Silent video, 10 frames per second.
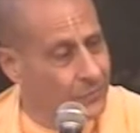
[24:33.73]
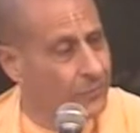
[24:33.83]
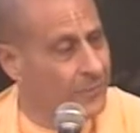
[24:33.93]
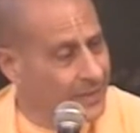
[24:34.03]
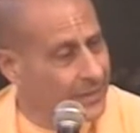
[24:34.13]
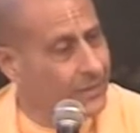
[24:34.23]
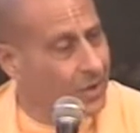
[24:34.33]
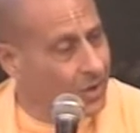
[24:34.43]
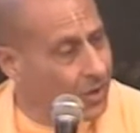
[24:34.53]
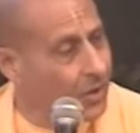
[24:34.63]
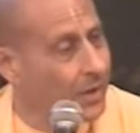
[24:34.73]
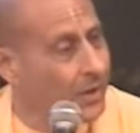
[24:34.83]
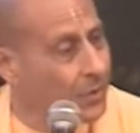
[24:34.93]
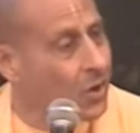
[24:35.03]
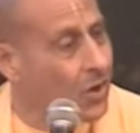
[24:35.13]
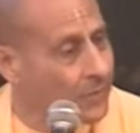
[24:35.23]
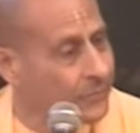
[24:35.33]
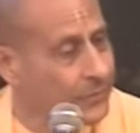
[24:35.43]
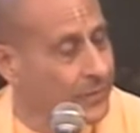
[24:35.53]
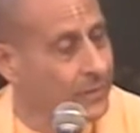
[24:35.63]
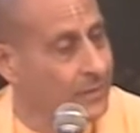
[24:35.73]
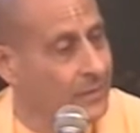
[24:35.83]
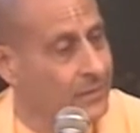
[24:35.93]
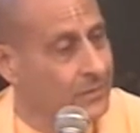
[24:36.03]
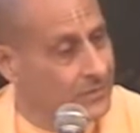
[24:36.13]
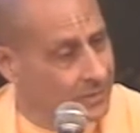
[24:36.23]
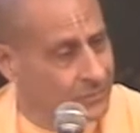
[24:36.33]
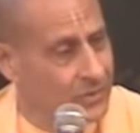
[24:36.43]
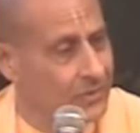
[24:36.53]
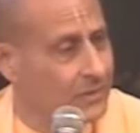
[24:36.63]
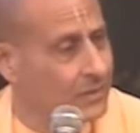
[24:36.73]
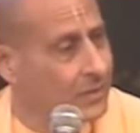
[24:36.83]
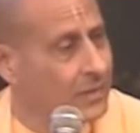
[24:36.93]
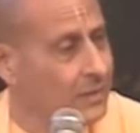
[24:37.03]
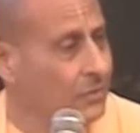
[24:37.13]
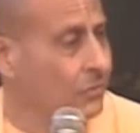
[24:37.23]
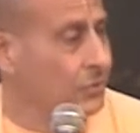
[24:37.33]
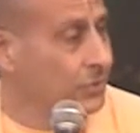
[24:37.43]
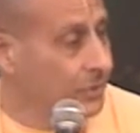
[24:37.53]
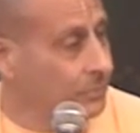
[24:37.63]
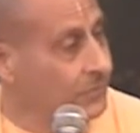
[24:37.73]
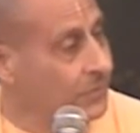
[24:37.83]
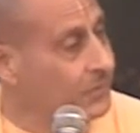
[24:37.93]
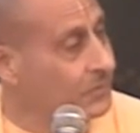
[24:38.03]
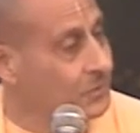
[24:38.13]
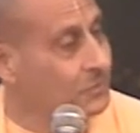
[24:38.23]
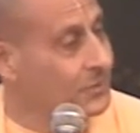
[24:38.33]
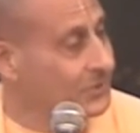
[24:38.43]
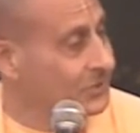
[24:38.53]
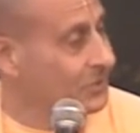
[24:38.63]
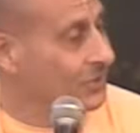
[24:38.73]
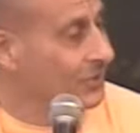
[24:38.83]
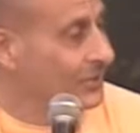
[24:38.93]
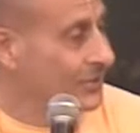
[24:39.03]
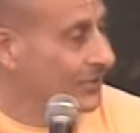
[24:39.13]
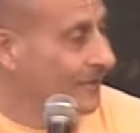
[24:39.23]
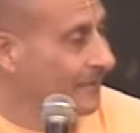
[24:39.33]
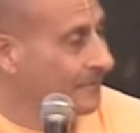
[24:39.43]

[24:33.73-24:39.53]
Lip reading: We're making an offering, samsadhir haritoshanam, to please Krishna.